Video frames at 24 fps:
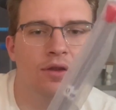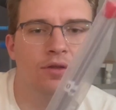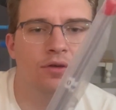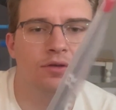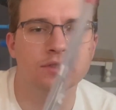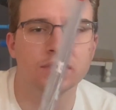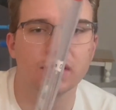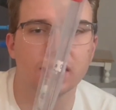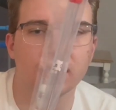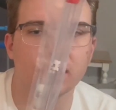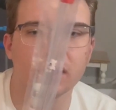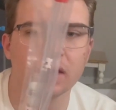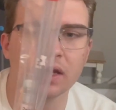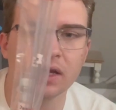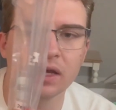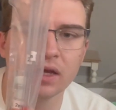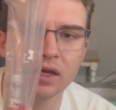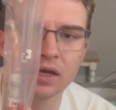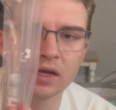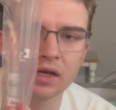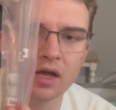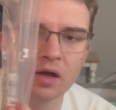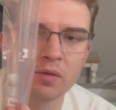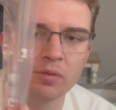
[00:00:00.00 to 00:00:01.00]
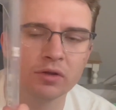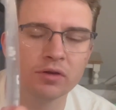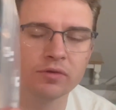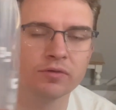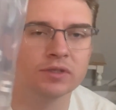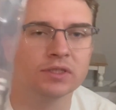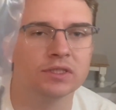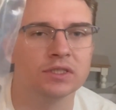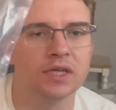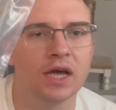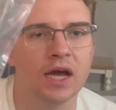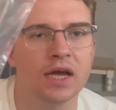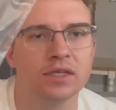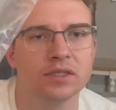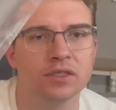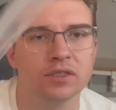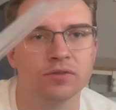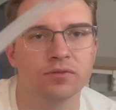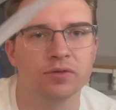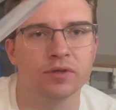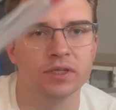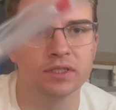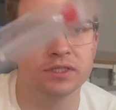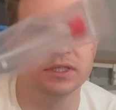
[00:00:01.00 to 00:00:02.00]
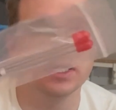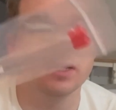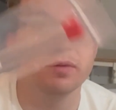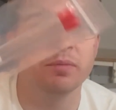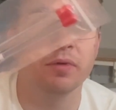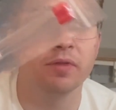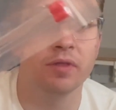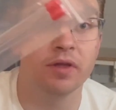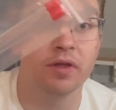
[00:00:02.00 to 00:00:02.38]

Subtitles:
looks like a couple different sizes for the tip of the